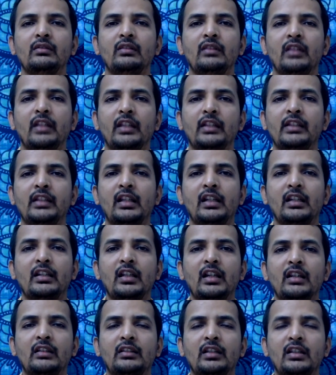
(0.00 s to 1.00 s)
In their
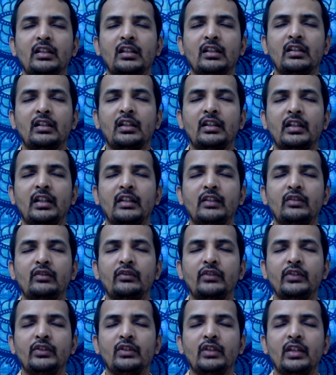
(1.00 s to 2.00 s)
Anahata chakra, try to
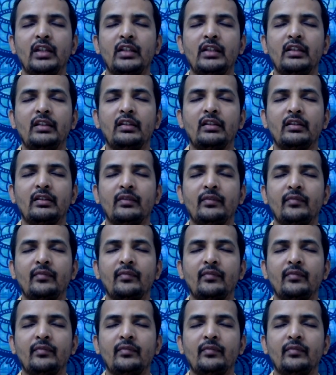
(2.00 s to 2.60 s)
visualize,